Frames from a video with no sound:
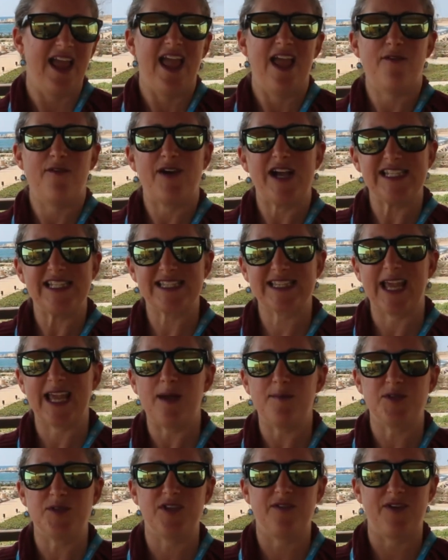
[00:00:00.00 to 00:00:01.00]
If I
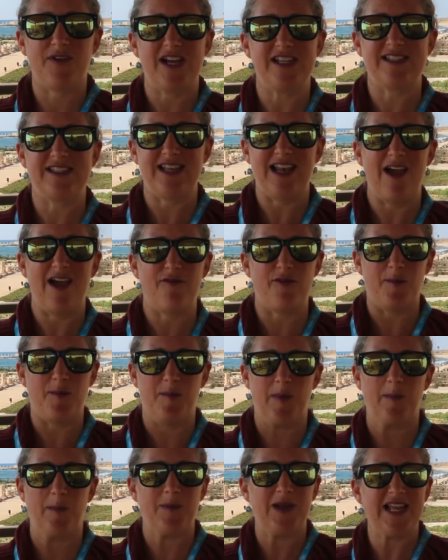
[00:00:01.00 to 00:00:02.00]
skip to verse 11,
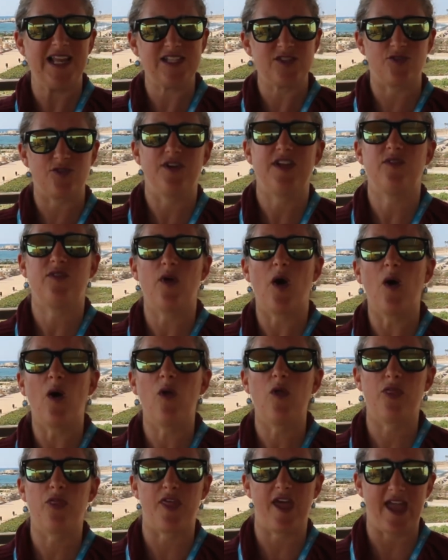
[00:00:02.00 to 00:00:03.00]
but please read the
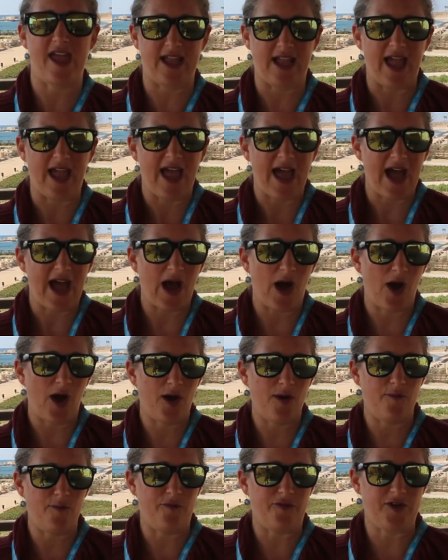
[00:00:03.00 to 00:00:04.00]
whole thing at
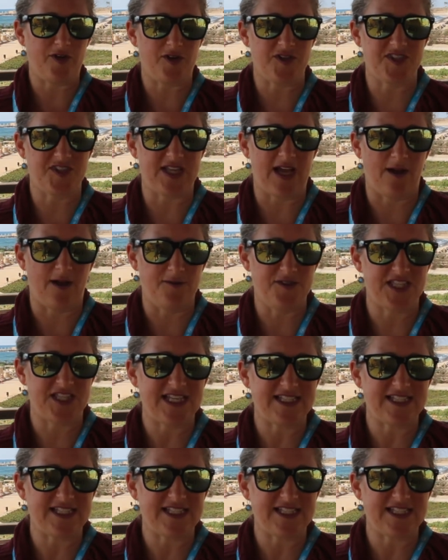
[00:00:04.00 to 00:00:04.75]
home for yourselves.